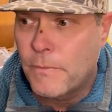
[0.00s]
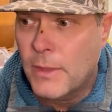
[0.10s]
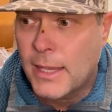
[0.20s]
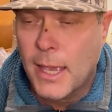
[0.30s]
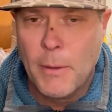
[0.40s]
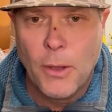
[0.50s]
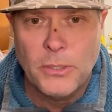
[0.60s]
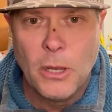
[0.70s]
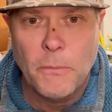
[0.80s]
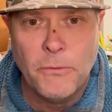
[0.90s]
They came out with
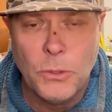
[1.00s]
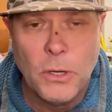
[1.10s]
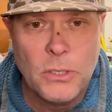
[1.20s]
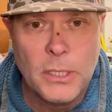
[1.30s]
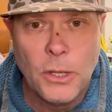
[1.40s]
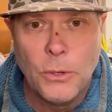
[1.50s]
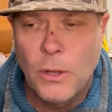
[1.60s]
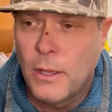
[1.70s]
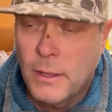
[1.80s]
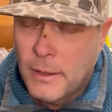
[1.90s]
some a few years ago.
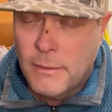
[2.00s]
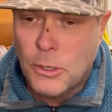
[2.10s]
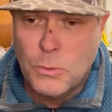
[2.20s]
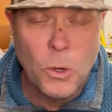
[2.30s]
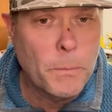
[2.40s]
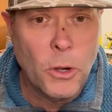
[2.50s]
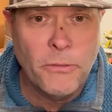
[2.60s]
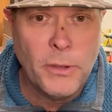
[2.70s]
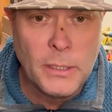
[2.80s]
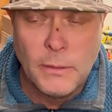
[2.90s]
Those work
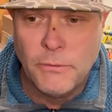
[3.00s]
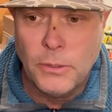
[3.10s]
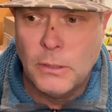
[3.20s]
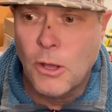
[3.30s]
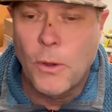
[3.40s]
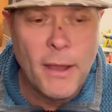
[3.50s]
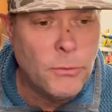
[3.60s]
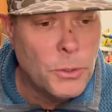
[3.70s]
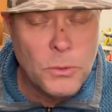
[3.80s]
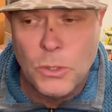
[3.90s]
perfect. If you don't have
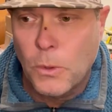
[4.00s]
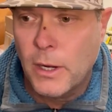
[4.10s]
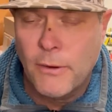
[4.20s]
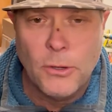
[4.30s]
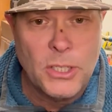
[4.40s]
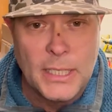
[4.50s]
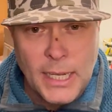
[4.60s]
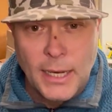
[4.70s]
Loons or whatever, just get